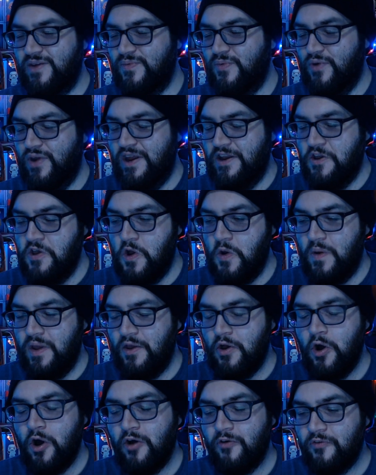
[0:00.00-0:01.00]
brain going
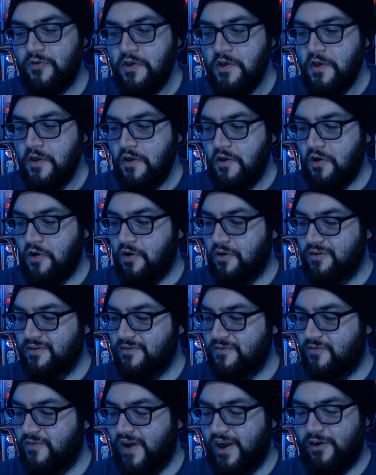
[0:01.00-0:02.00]
off
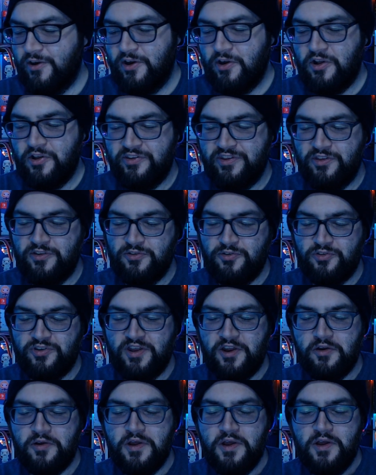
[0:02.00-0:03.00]
on firing all cylinders
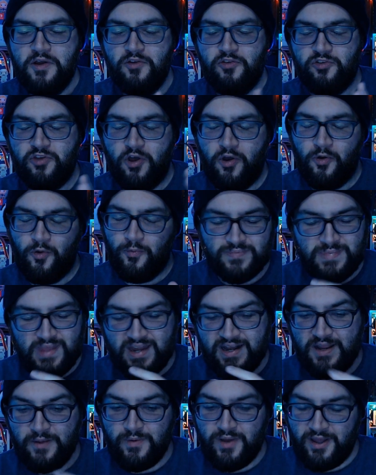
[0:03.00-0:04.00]
here. So
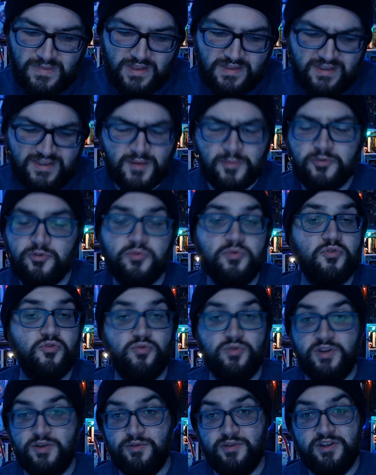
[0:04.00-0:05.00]
anyway, this episode was
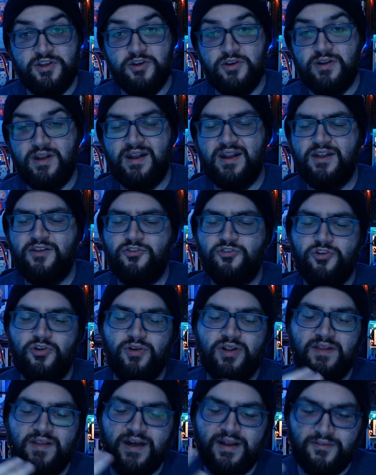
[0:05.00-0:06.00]
really really good, and it showed
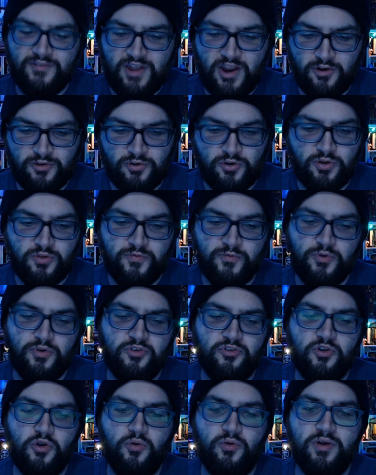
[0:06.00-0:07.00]
a lot of character growth for
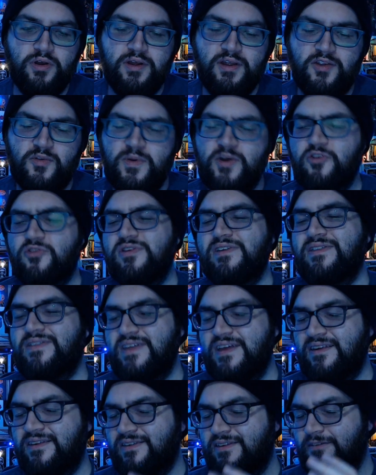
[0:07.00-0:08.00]
Ahsoka, especially
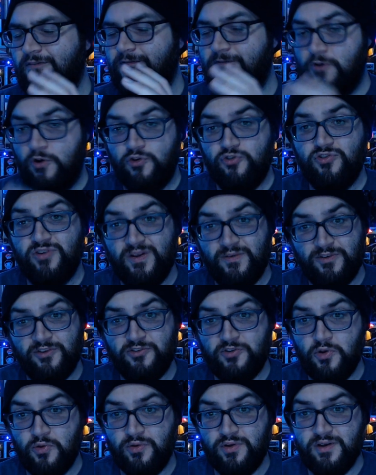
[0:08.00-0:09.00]
this version of
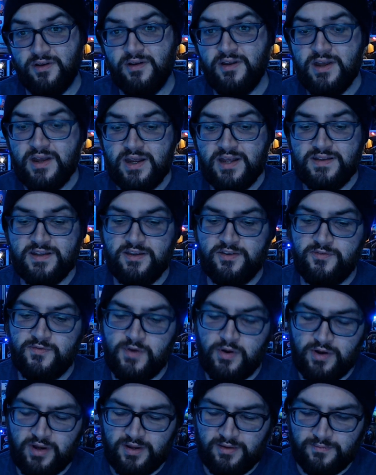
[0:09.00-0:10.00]
Ahsoka, this
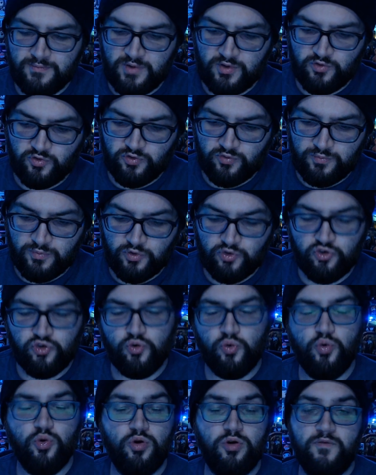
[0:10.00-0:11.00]
very much
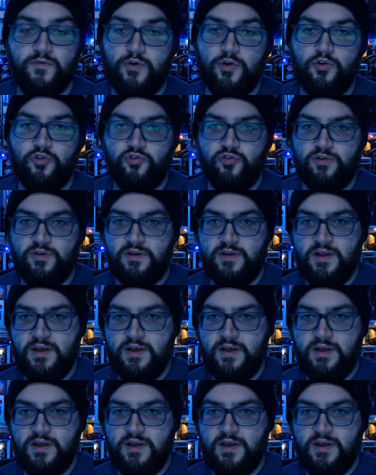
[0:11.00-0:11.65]
mature version